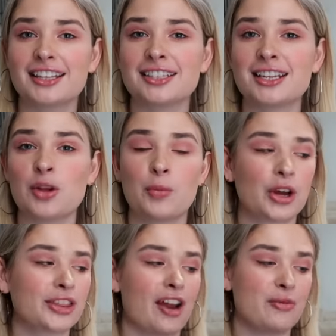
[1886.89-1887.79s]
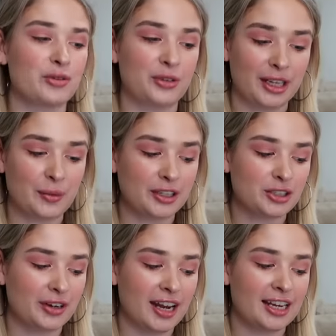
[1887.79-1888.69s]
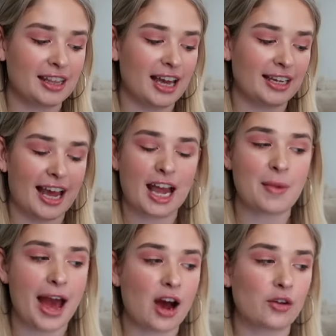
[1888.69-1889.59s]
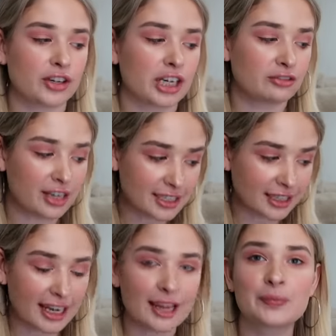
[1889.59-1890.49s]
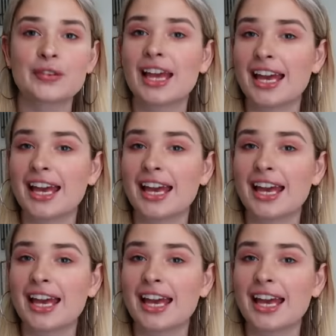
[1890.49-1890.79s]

This is a book that I've been really wanting to read that came out very recently.